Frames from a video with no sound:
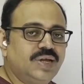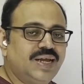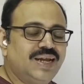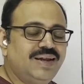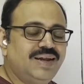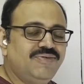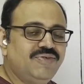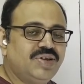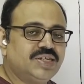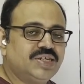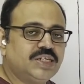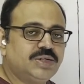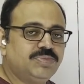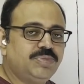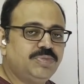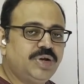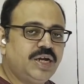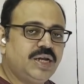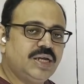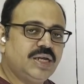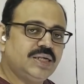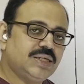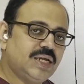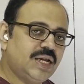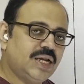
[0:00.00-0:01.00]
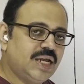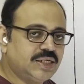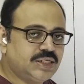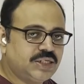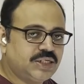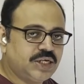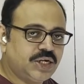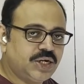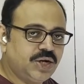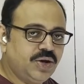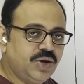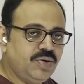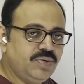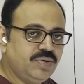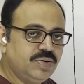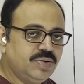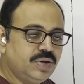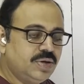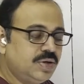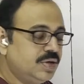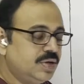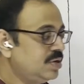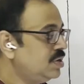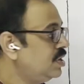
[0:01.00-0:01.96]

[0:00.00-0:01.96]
Investment is an asset, no?